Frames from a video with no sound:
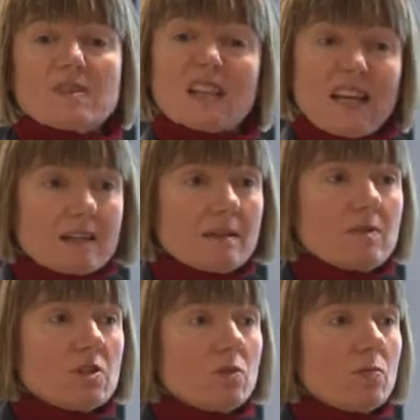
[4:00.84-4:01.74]
select
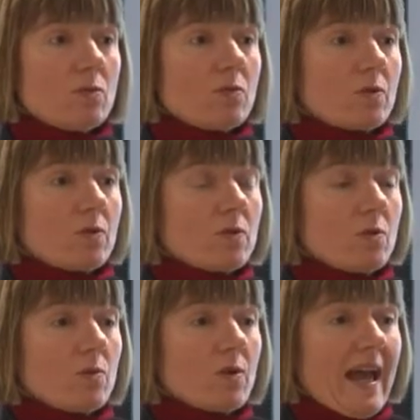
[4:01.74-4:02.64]
them as you would for a
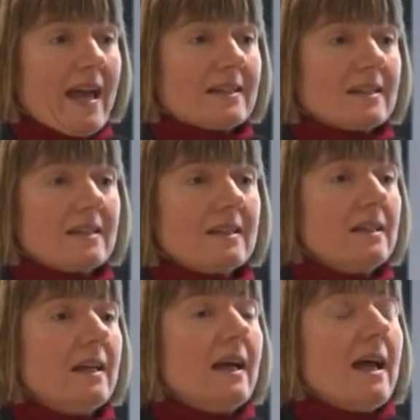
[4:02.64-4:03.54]
normal
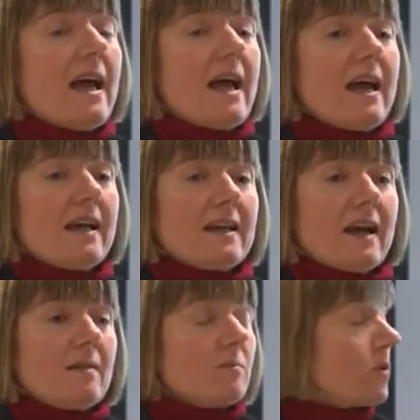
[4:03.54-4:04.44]
candidate,
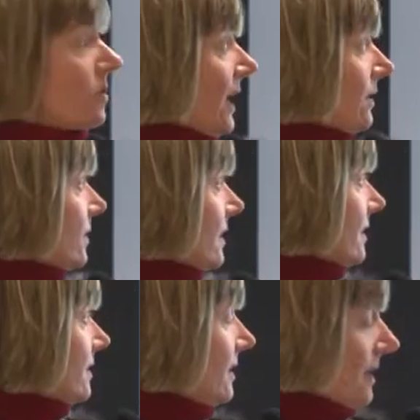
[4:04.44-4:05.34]
and good luck with
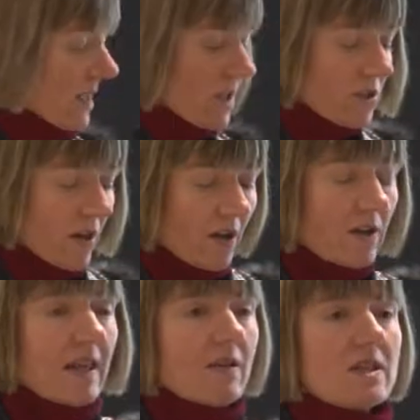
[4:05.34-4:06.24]
it.
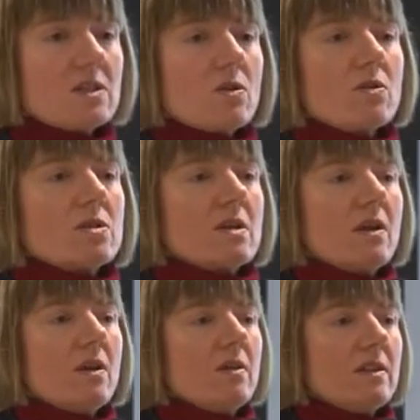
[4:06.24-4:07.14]
So there is
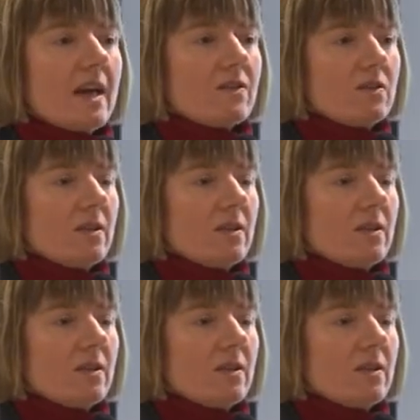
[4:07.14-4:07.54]
also the other